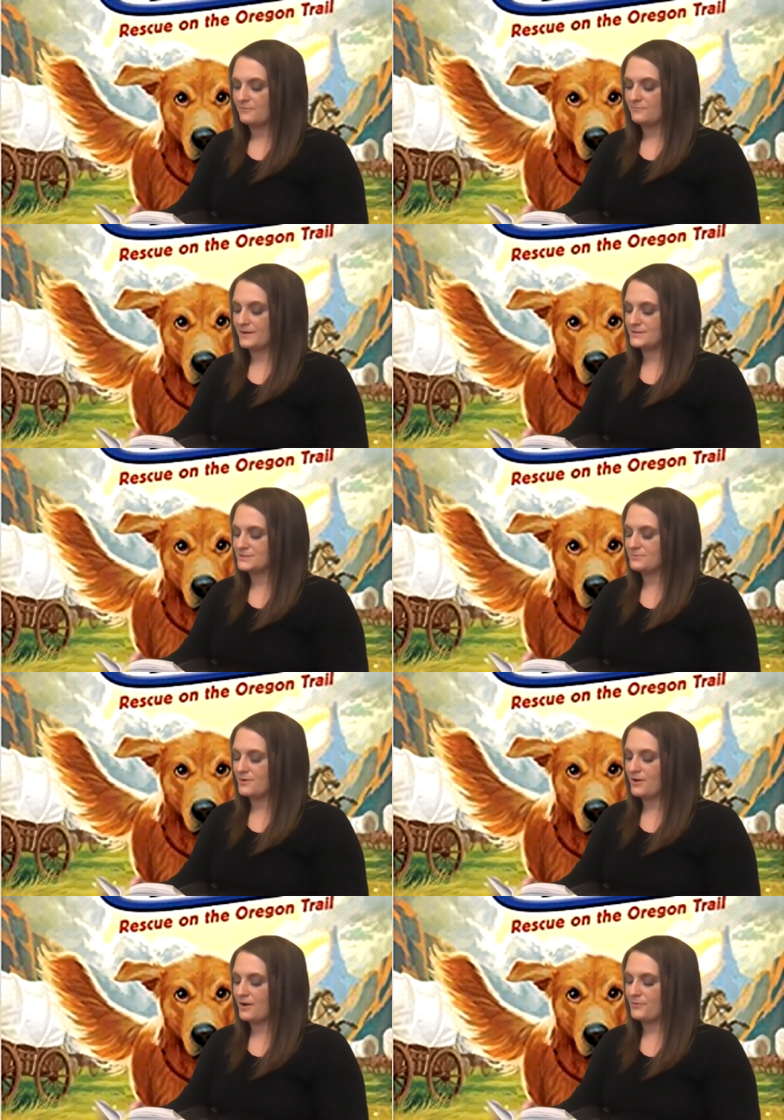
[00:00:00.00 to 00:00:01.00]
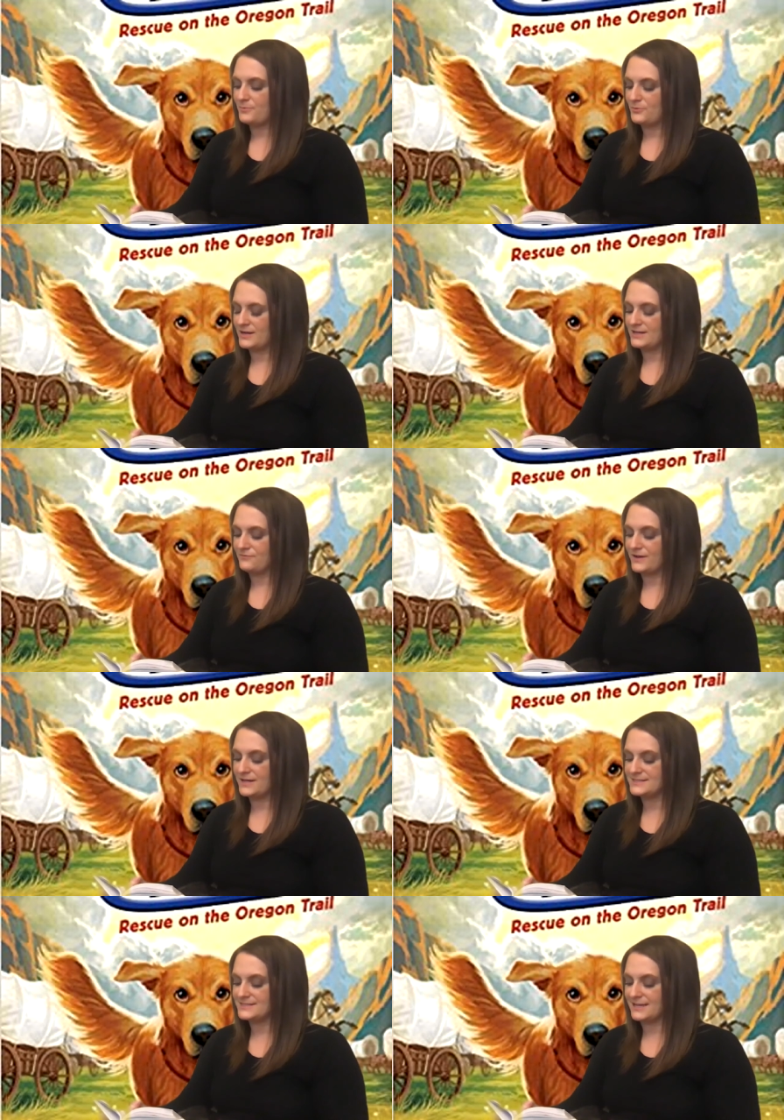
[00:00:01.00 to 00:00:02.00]
Ranger woke up one morning to
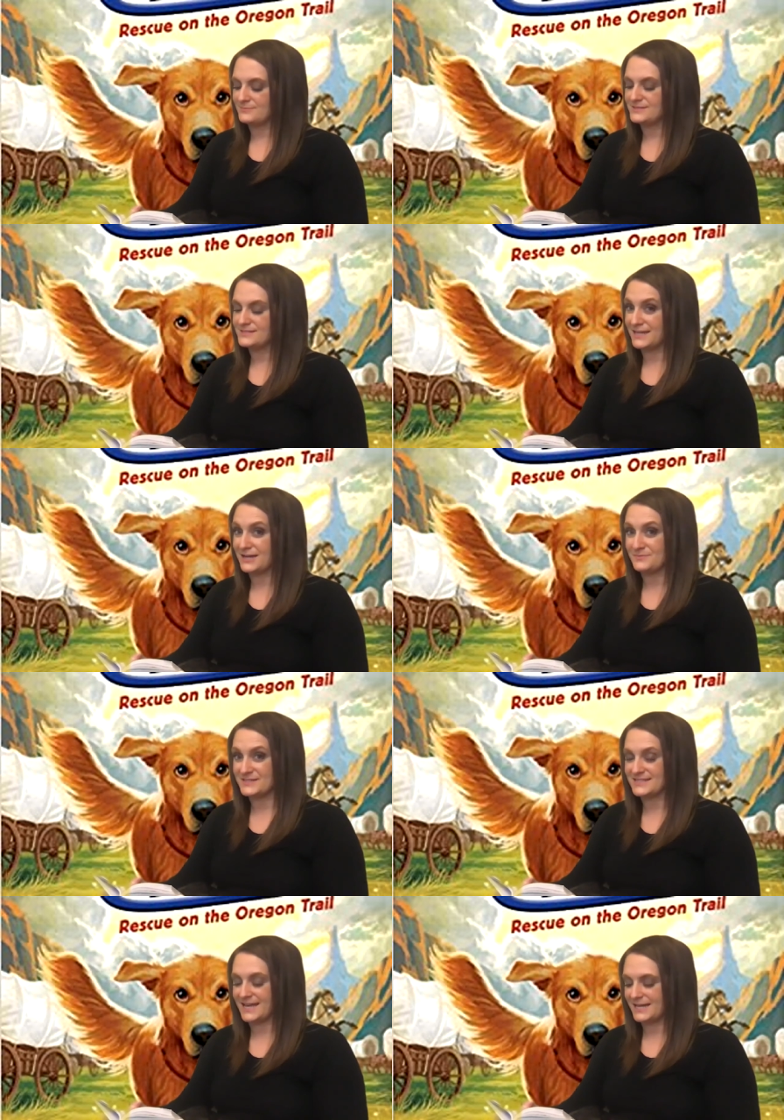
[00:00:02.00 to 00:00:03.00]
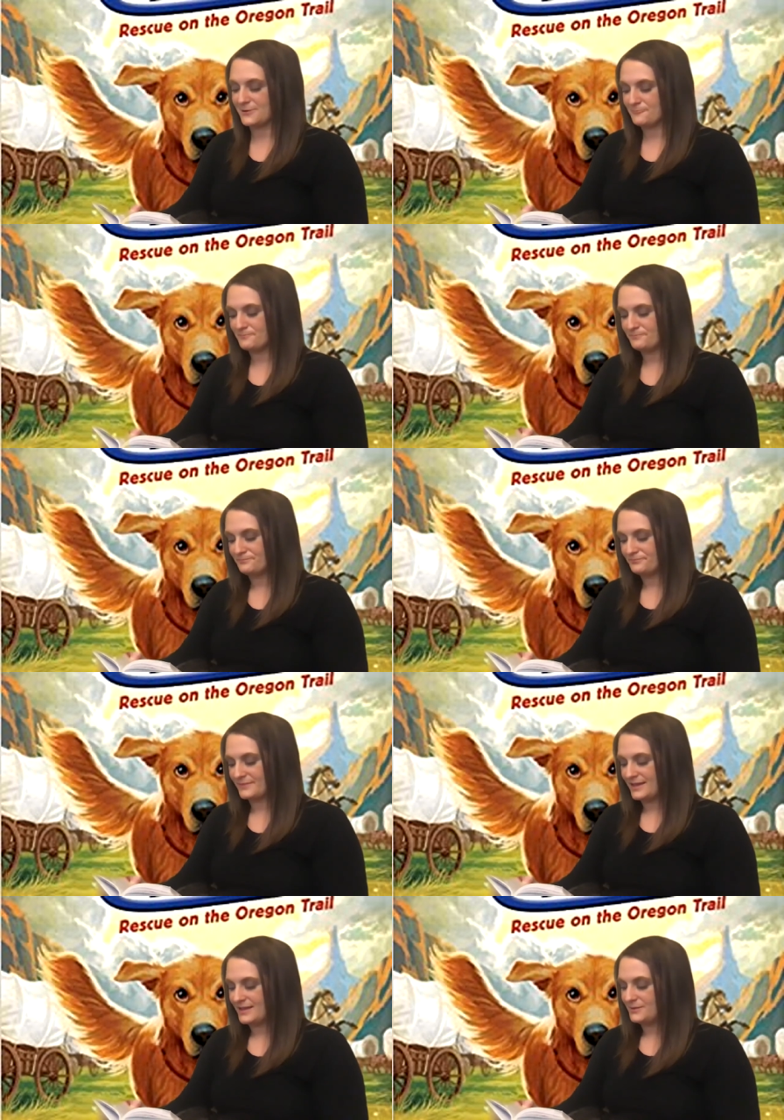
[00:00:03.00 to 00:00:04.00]
find Sam sitting up beside him,
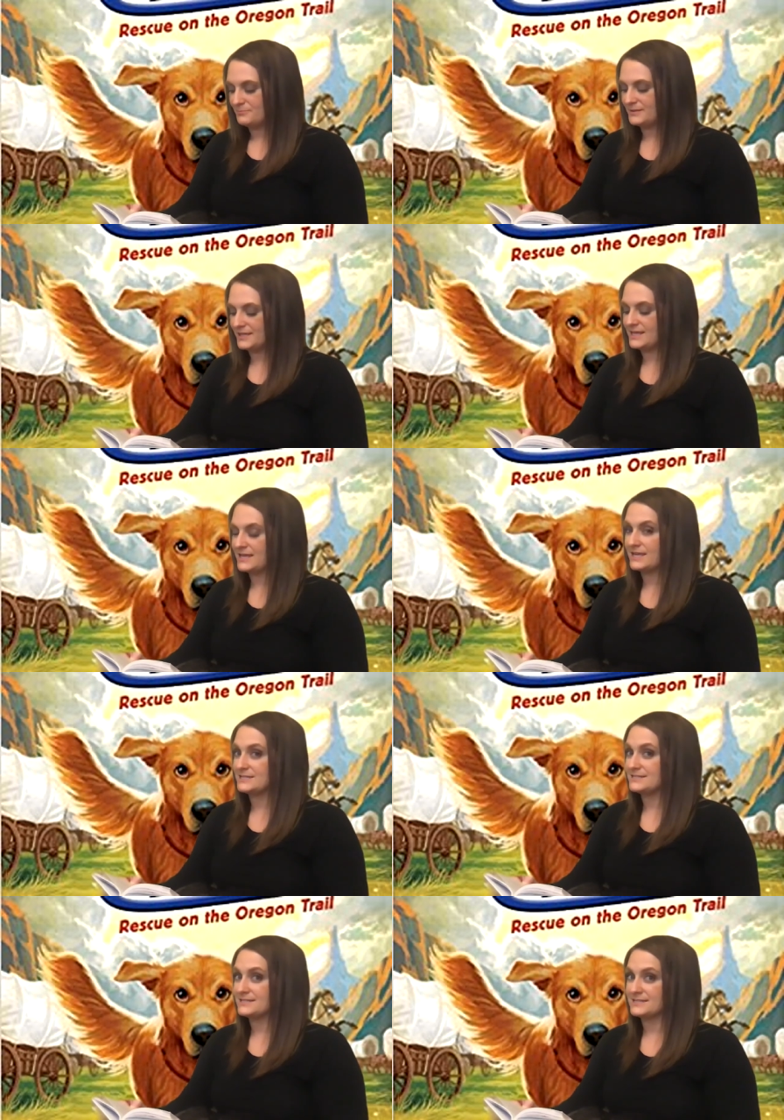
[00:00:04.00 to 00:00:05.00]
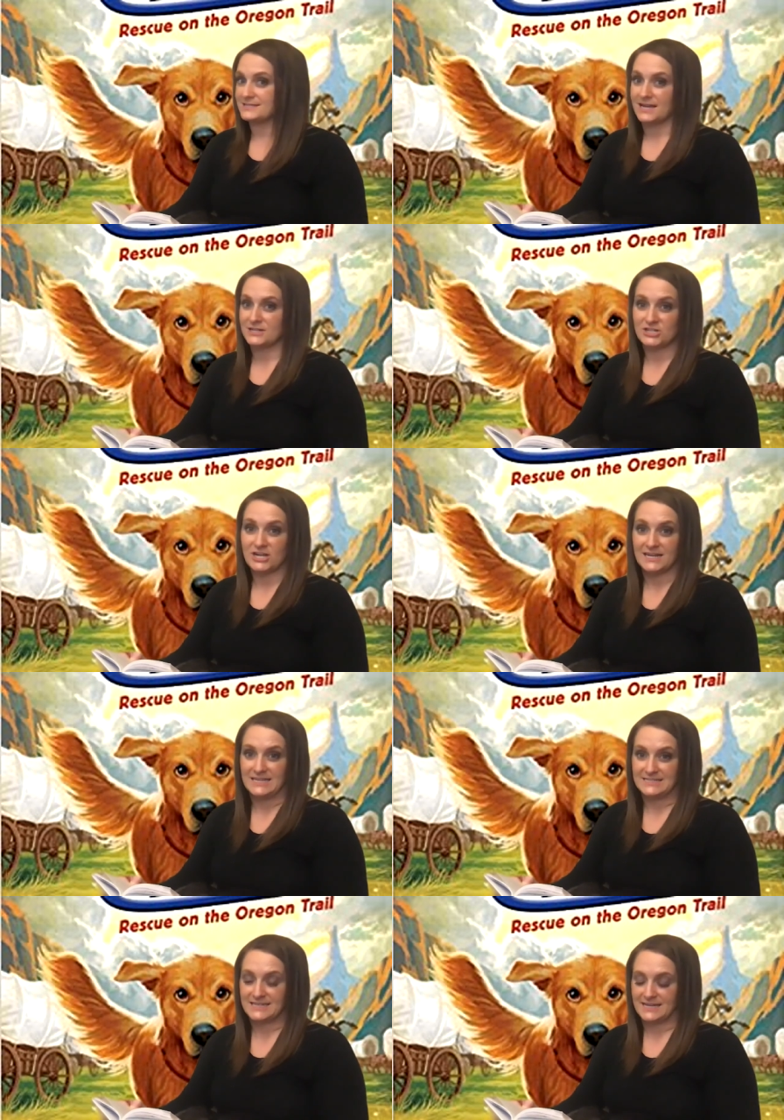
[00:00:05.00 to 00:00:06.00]
blinking into the
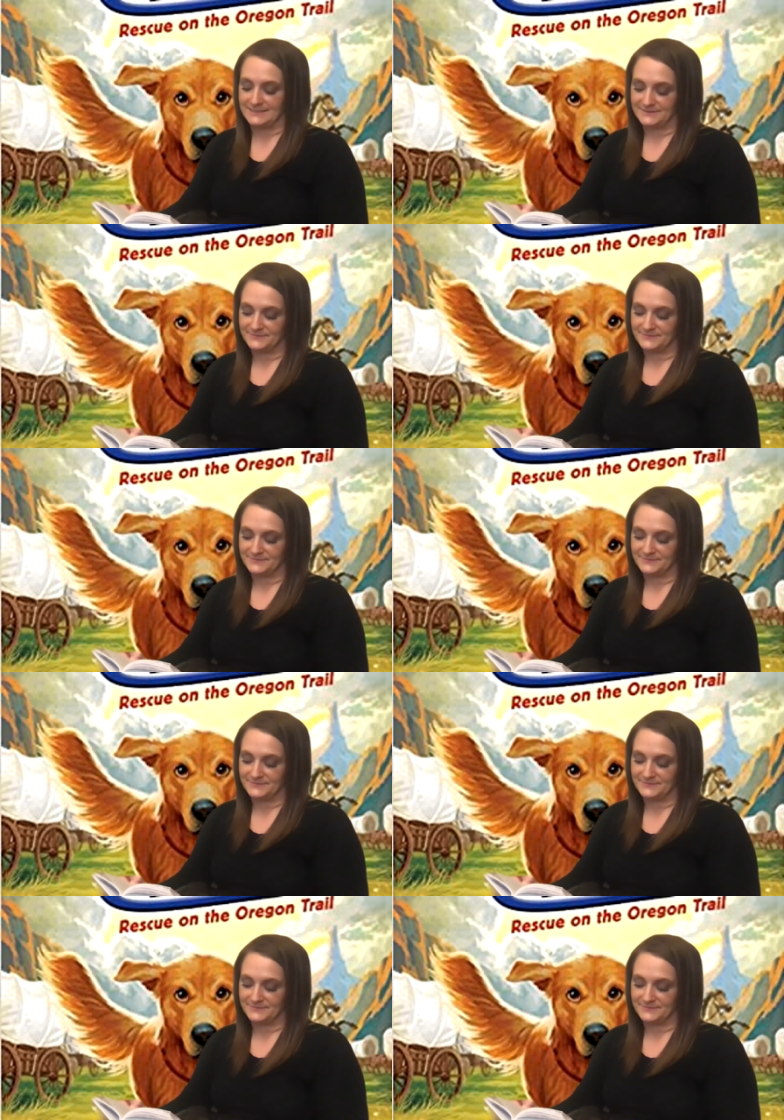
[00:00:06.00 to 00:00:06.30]
shining sun.